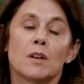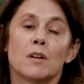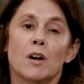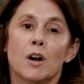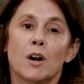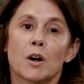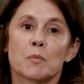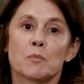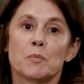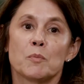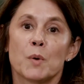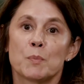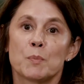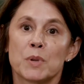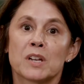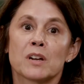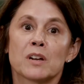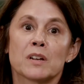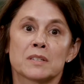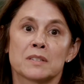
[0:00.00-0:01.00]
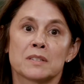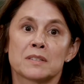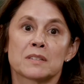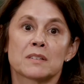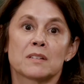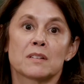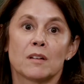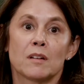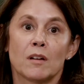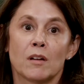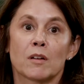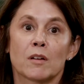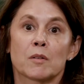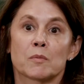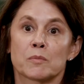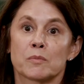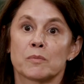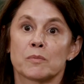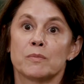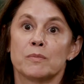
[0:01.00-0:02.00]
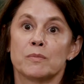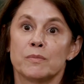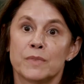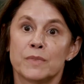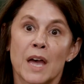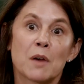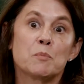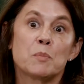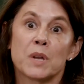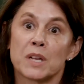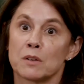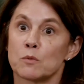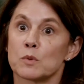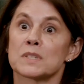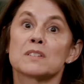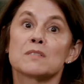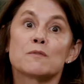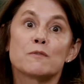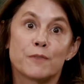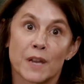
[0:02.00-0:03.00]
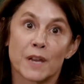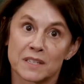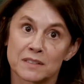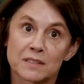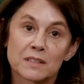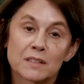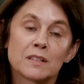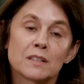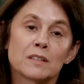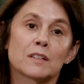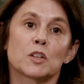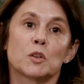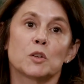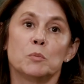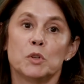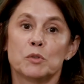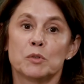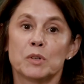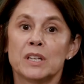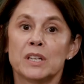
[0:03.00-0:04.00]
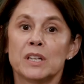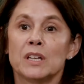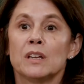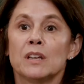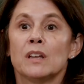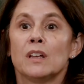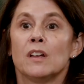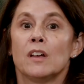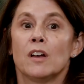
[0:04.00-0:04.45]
But because that bank was invested in the community,